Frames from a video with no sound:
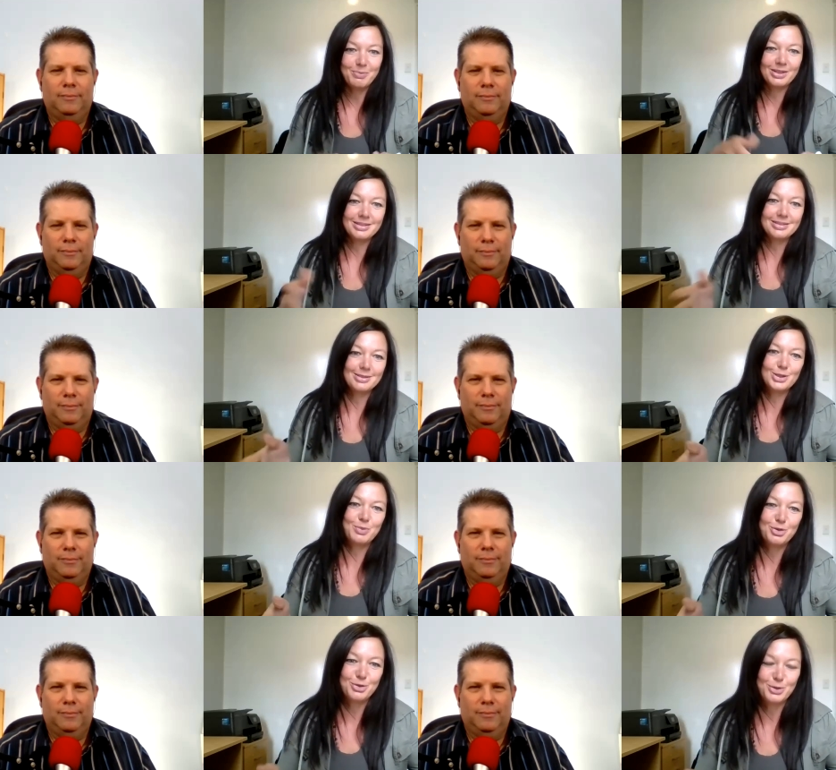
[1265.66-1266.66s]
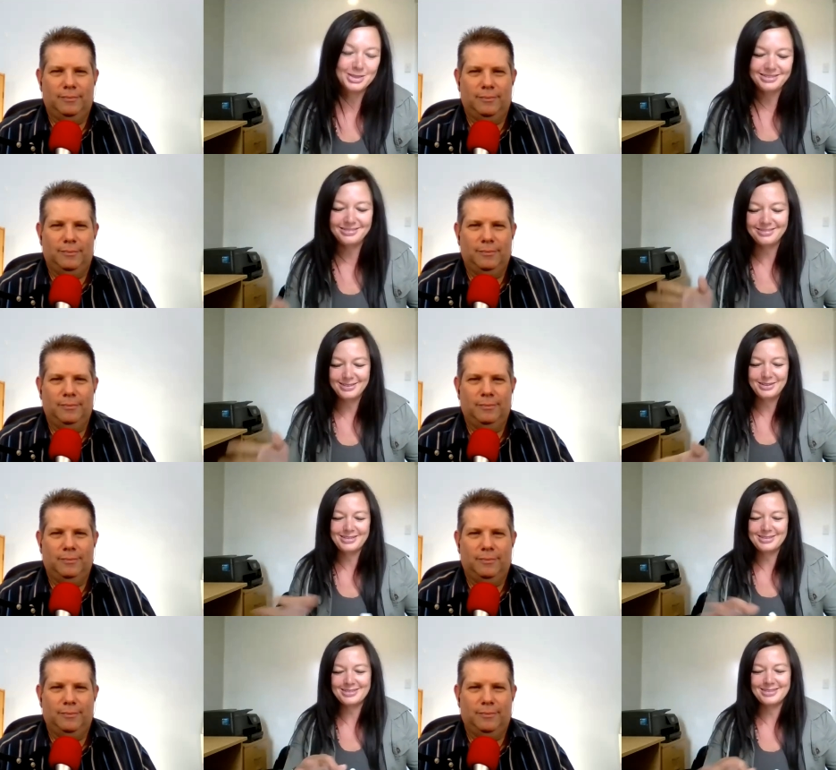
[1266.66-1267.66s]
Speaker 1: I'm going to assume you're 40. You know,
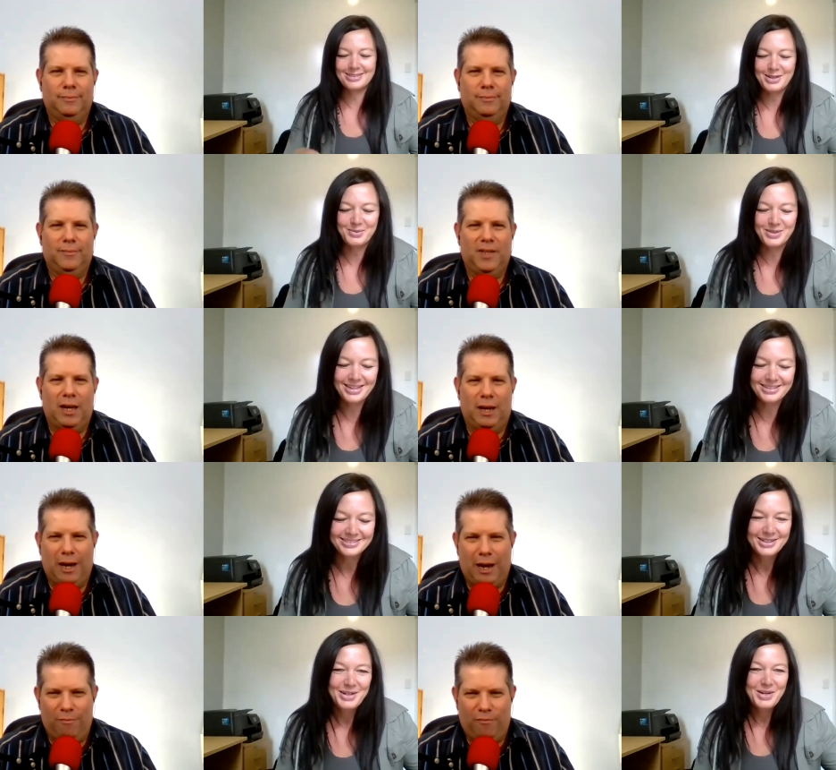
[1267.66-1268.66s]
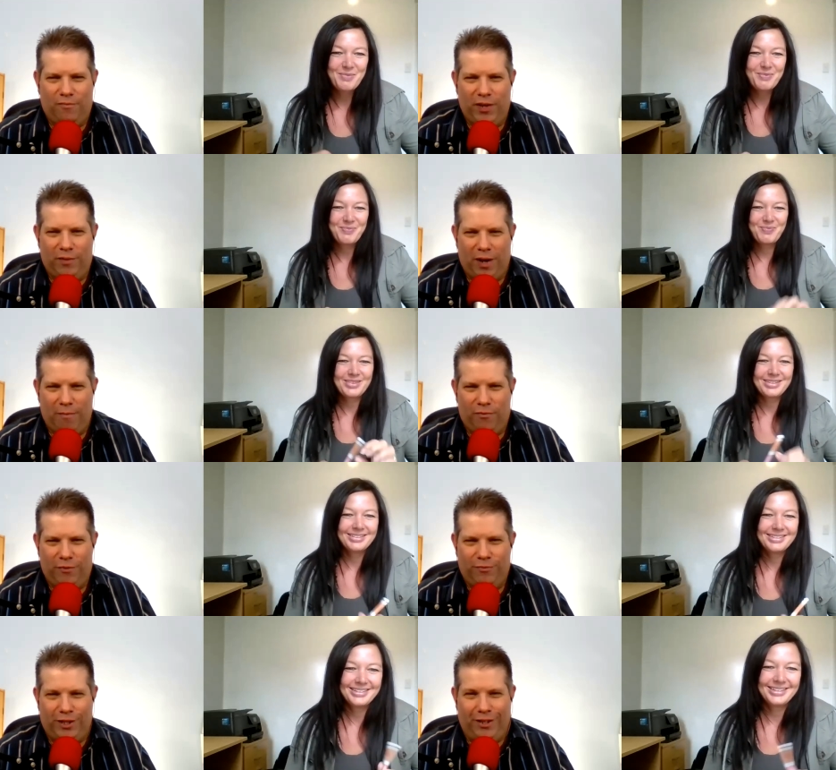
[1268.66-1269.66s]
let's just go with that.
Speaker 2: I'm, I'm
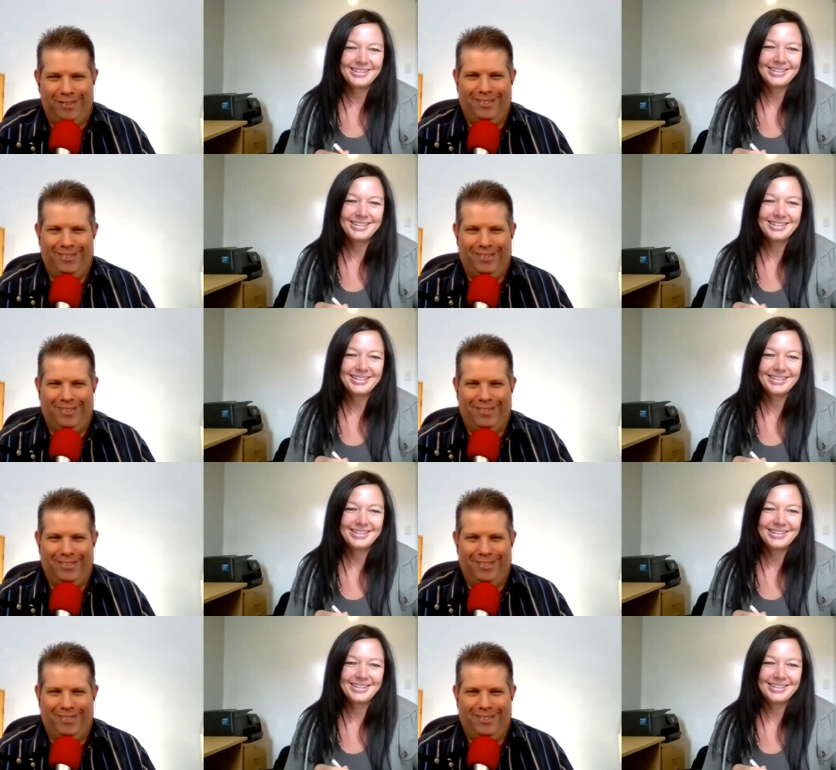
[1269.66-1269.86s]
50.